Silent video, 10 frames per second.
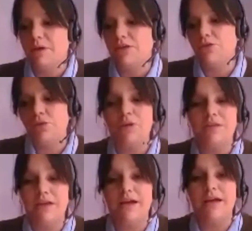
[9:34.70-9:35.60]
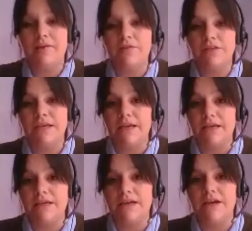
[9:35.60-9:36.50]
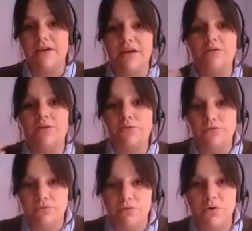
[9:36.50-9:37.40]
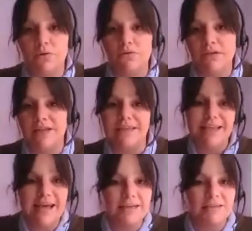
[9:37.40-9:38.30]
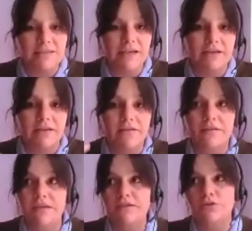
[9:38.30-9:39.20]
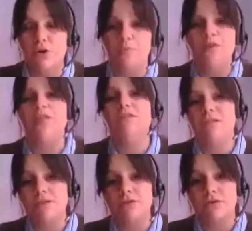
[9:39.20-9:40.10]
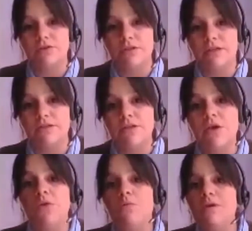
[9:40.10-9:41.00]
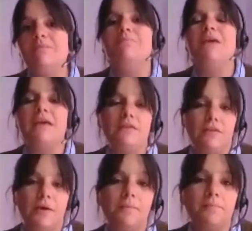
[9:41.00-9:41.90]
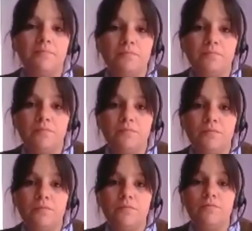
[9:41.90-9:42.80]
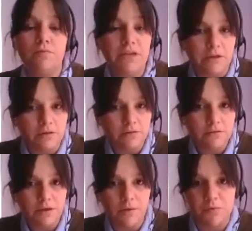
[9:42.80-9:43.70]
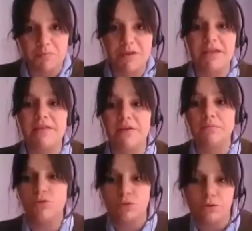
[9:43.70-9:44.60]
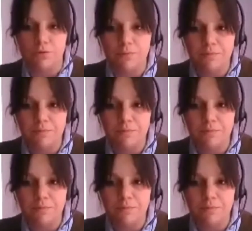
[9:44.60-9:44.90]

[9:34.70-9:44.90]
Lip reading: doing that every day, carrying out those roles and enacting these dominant discourses, we make them real. And we make them true.